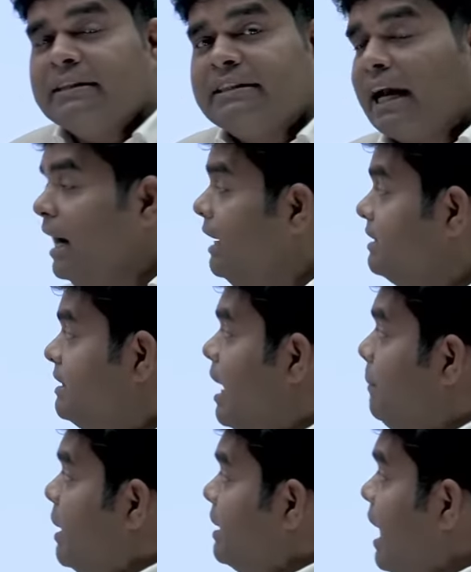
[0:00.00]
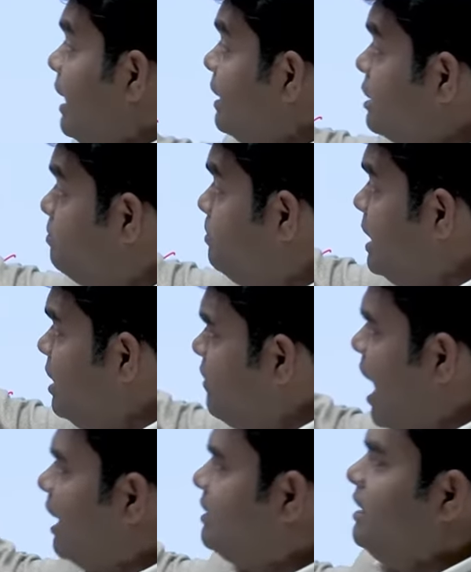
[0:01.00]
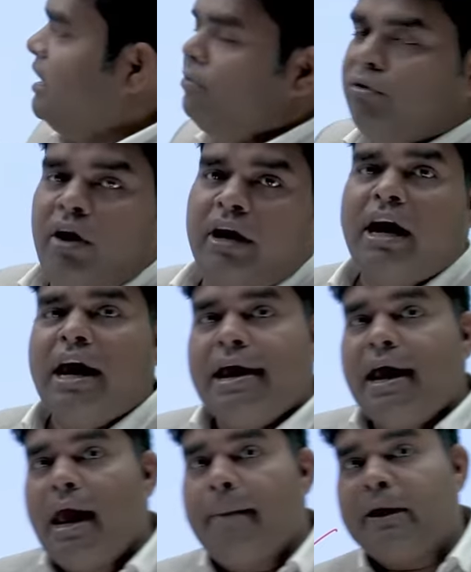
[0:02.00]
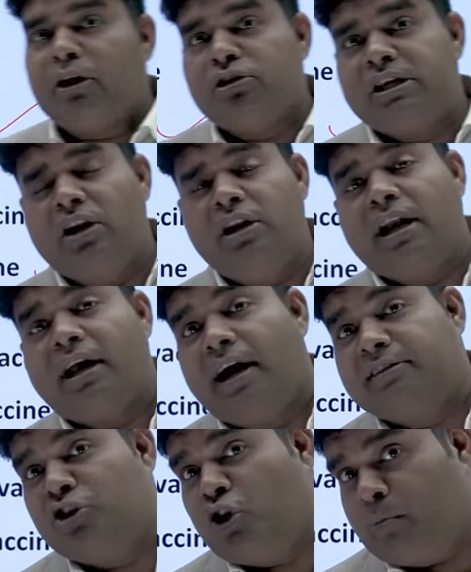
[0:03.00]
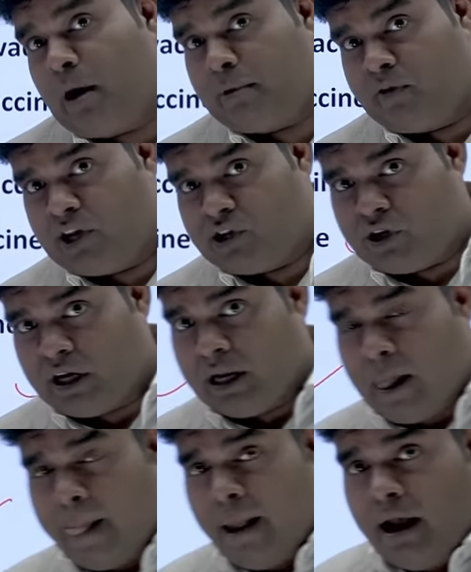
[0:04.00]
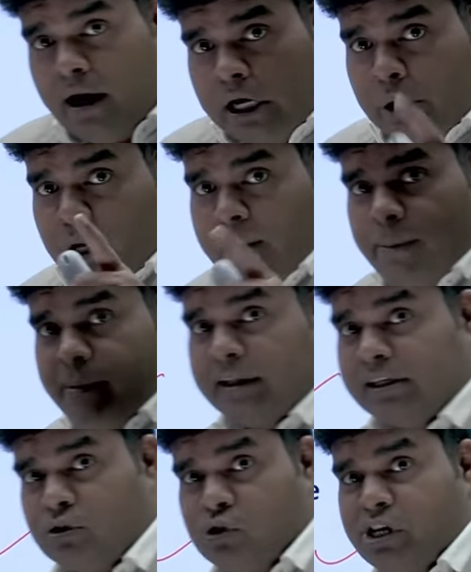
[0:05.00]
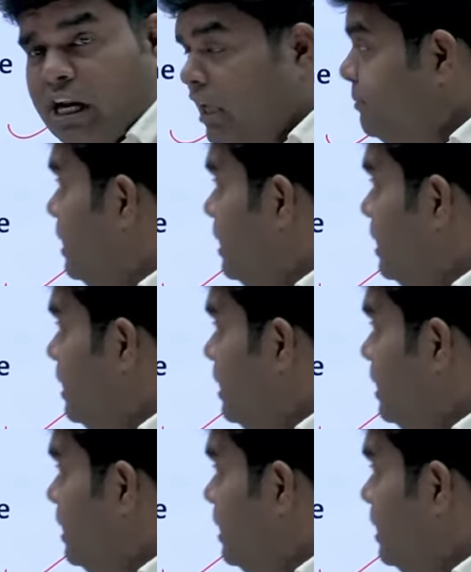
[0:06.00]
Second is hepatitis B vaccine for hepatocellular carcinoma prevention. Do remember, this question has